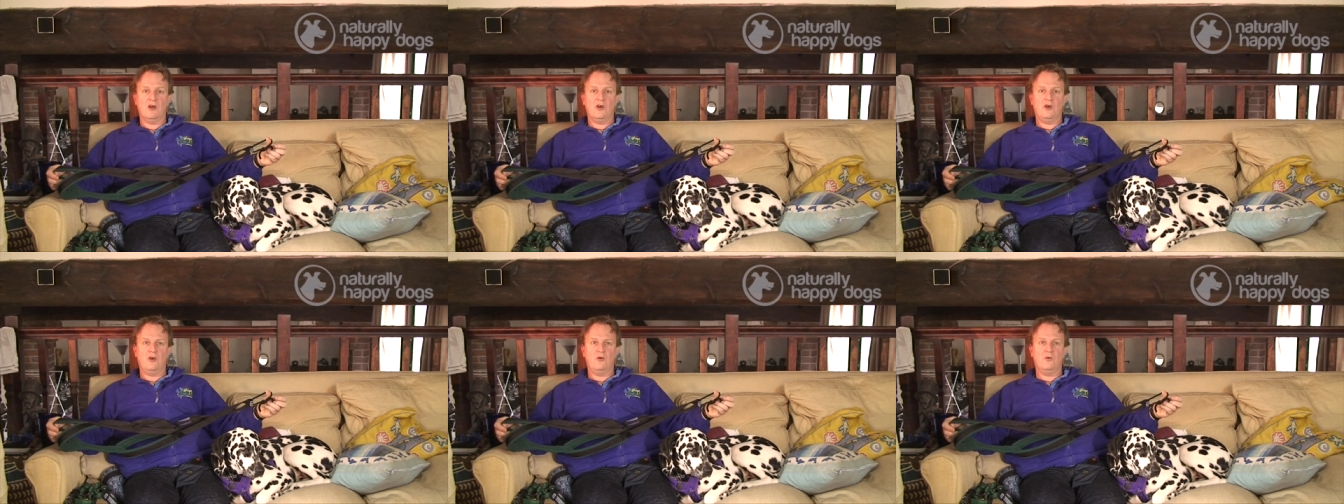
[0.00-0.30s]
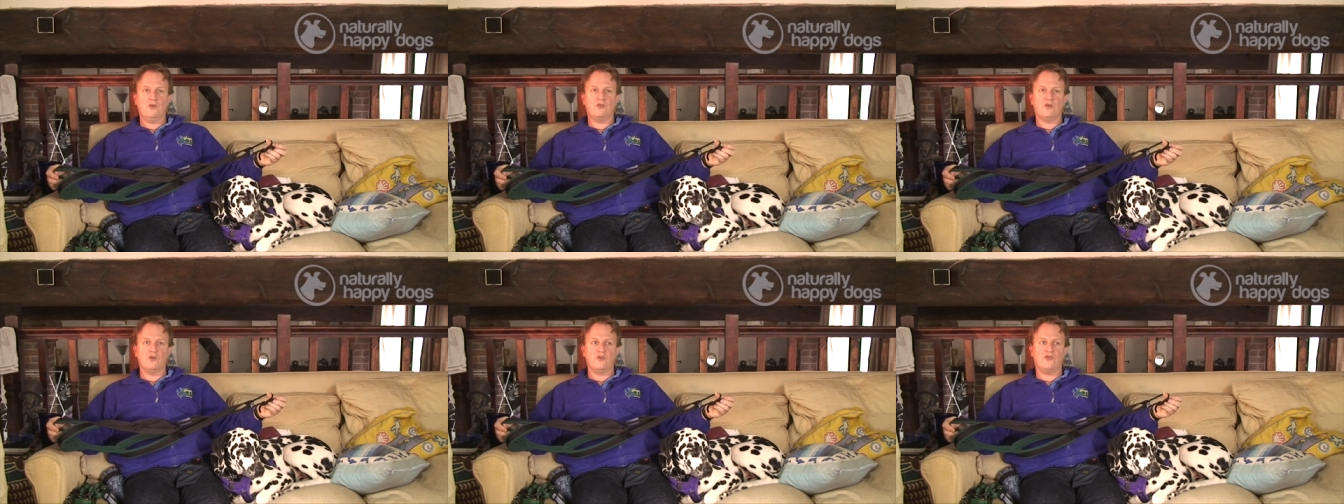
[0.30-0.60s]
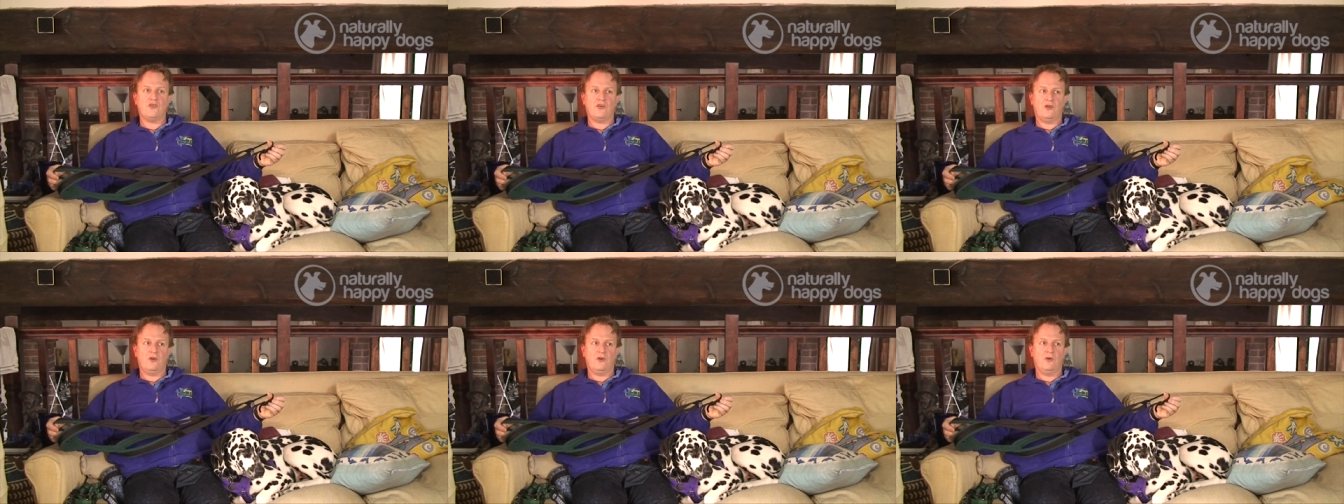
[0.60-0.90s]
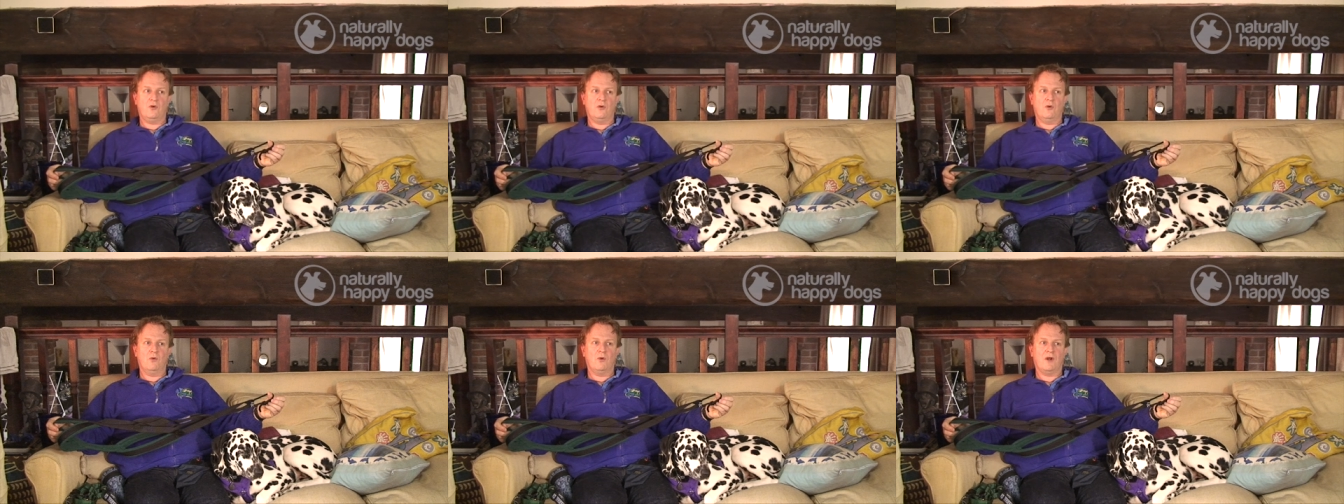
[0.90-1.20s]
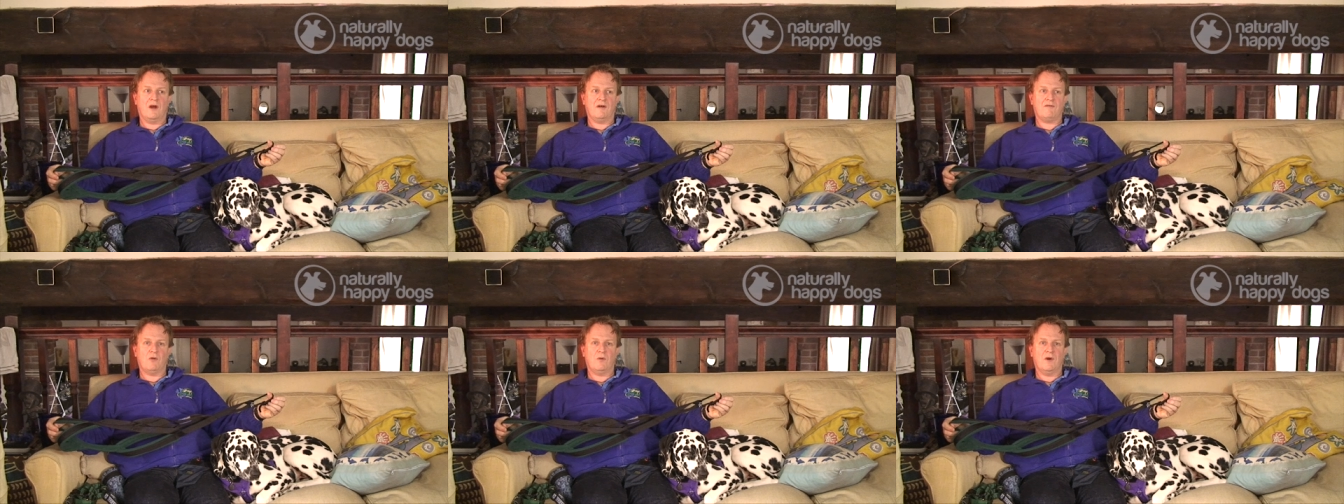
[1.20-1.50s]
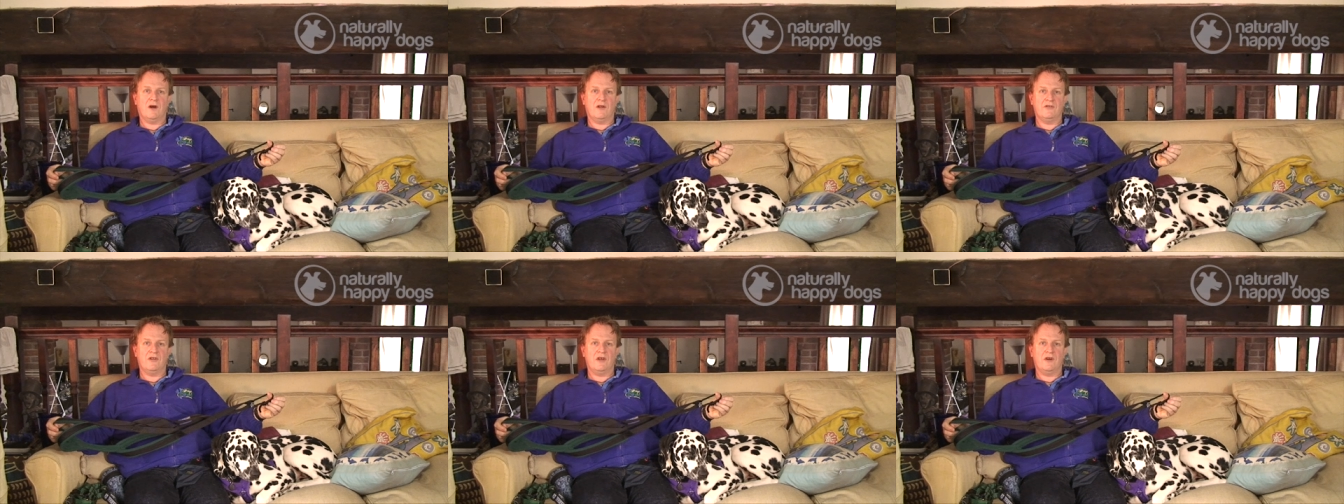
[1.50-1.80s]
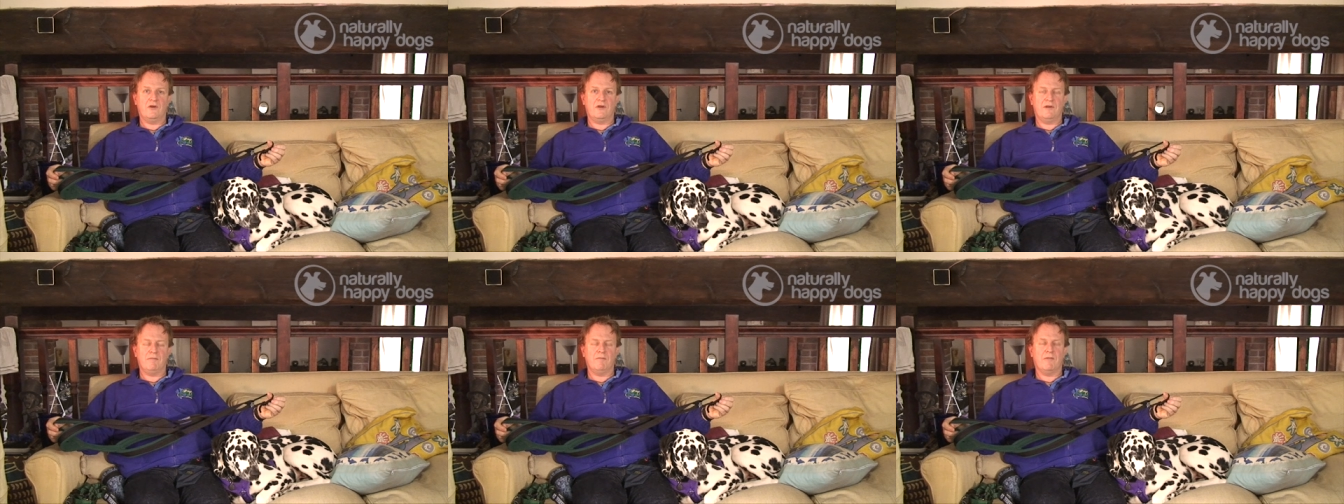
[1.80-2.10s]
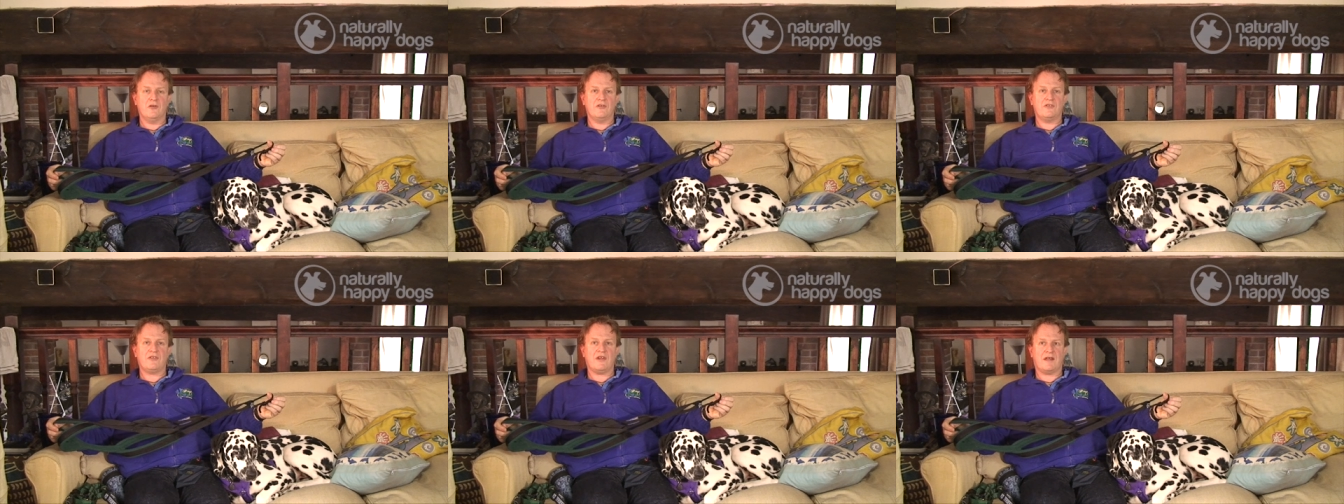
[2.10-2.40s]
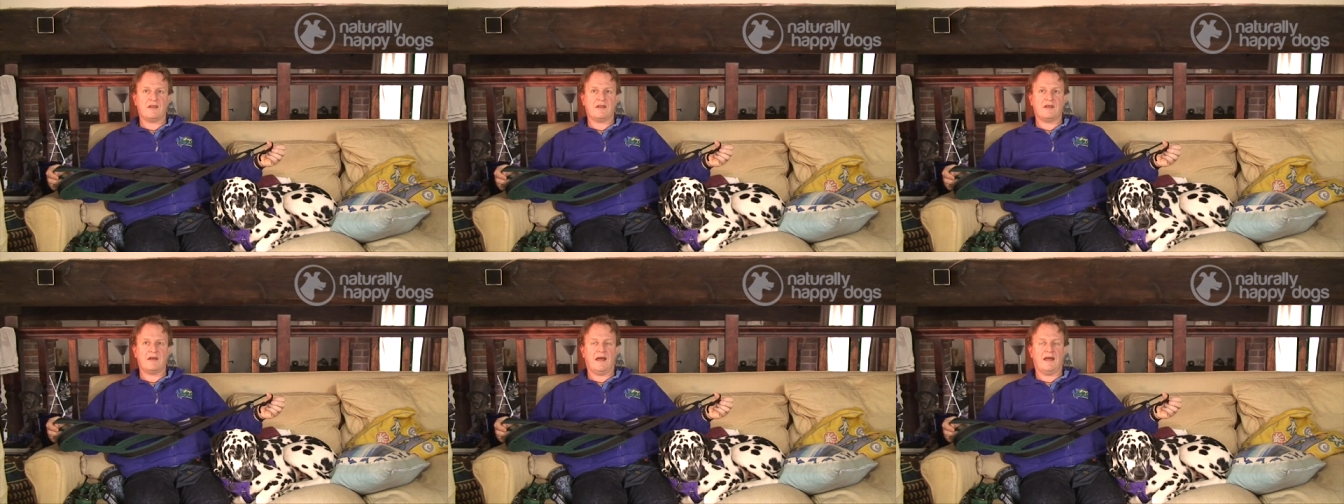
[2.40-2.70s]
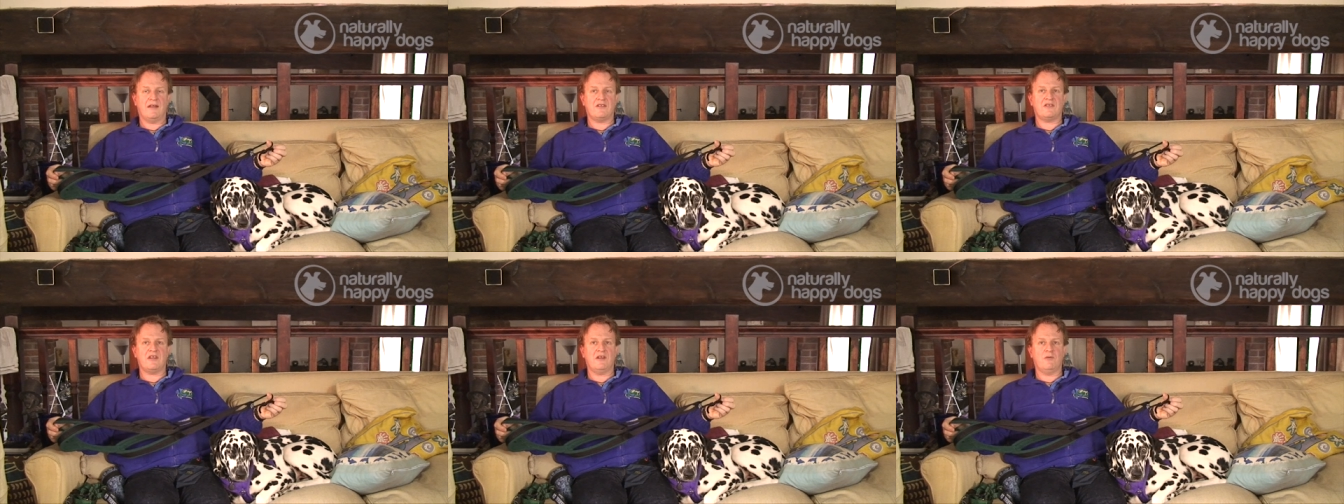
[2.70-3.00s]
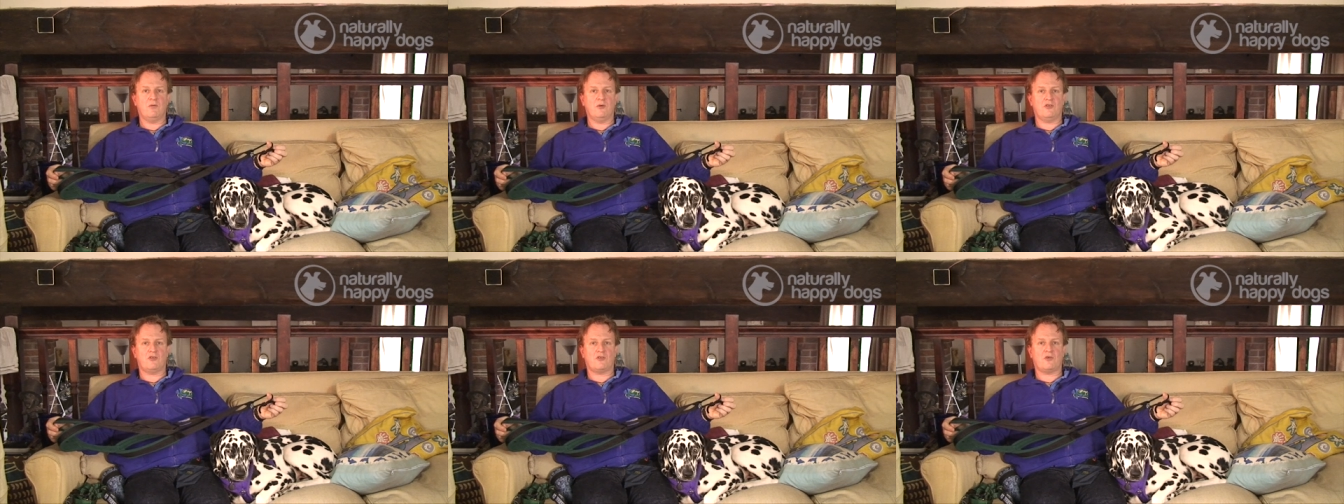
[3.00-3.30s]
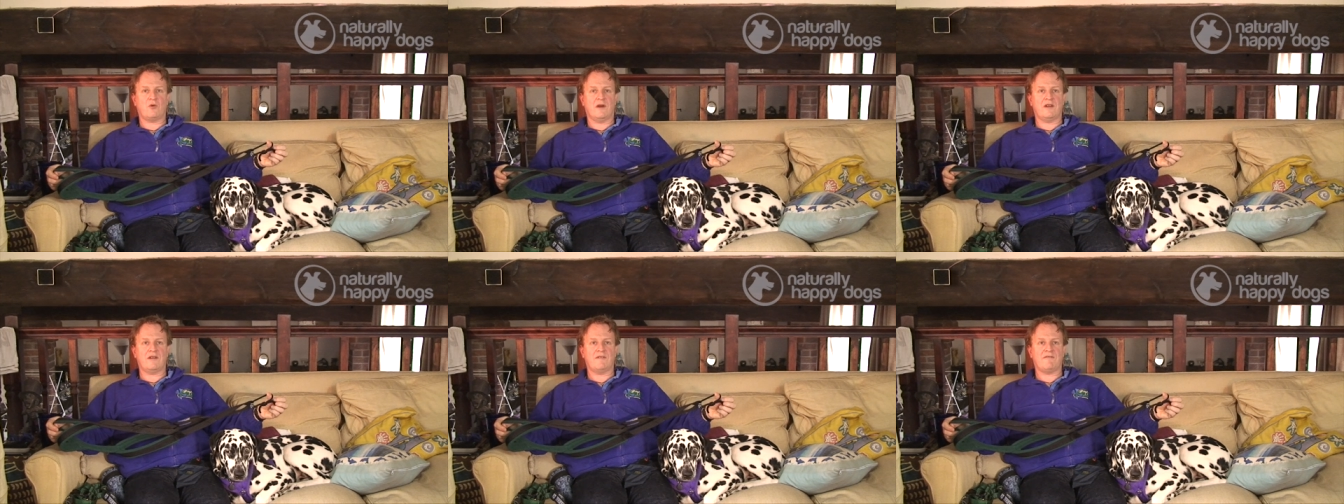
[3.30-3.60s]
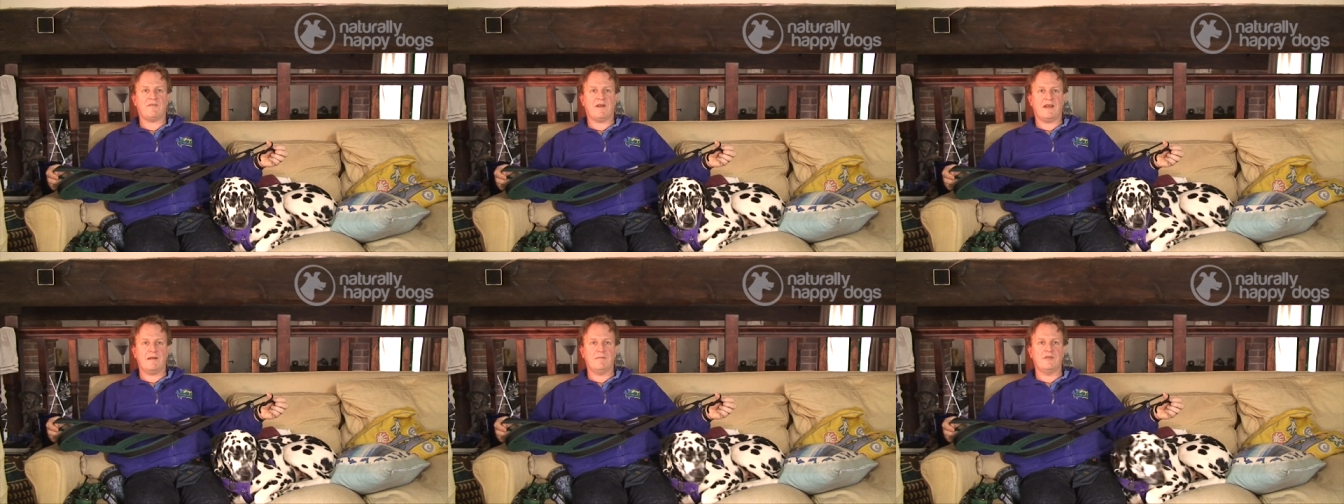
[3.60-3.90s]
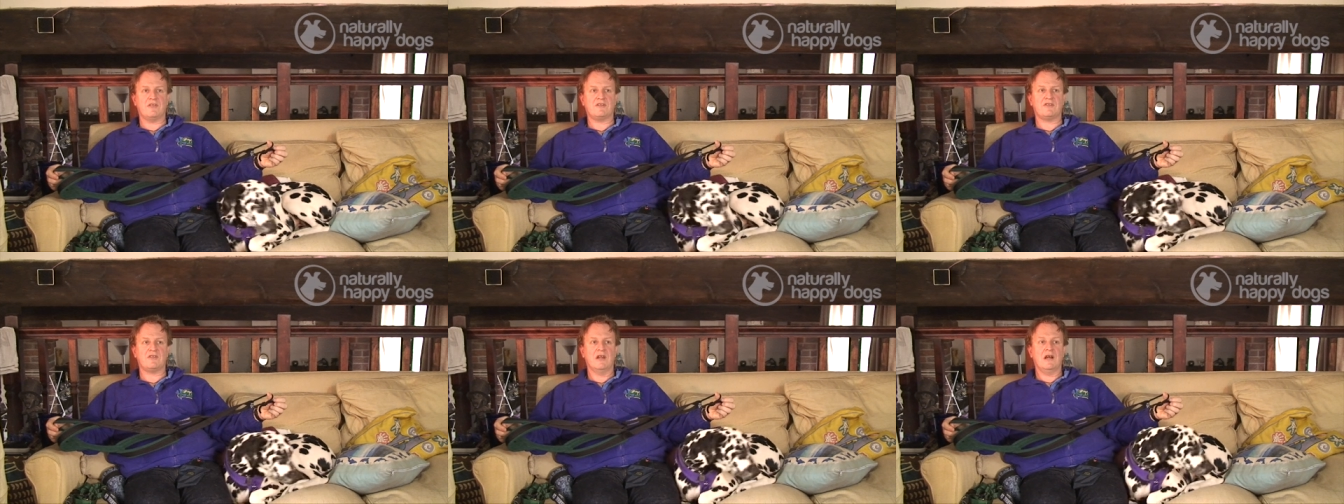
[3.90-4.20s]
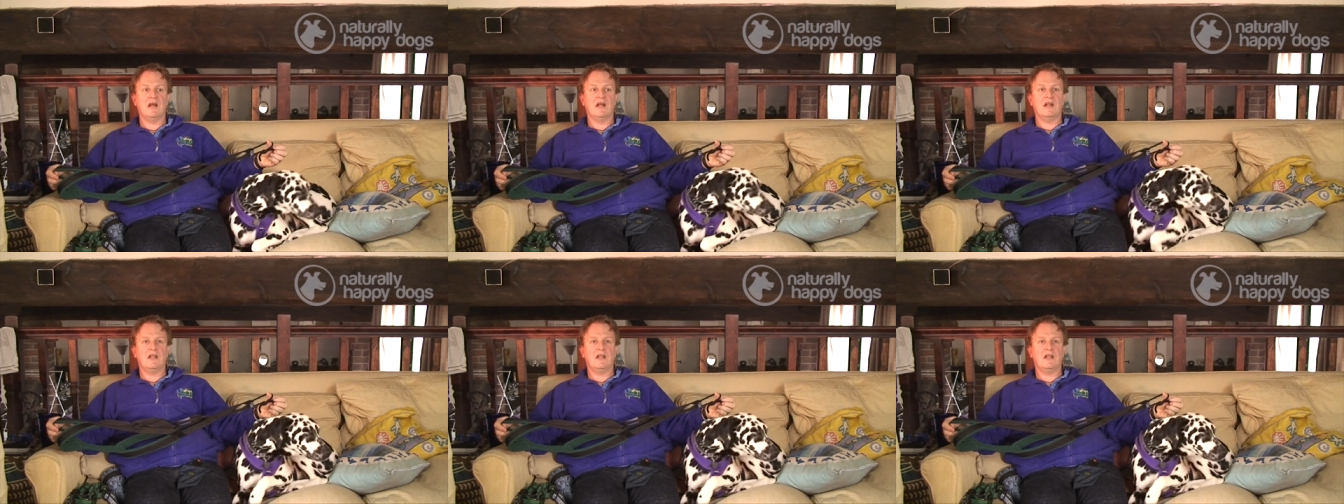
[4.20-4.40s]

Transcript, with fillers: who was also rather well known in Montana as he was quite a famous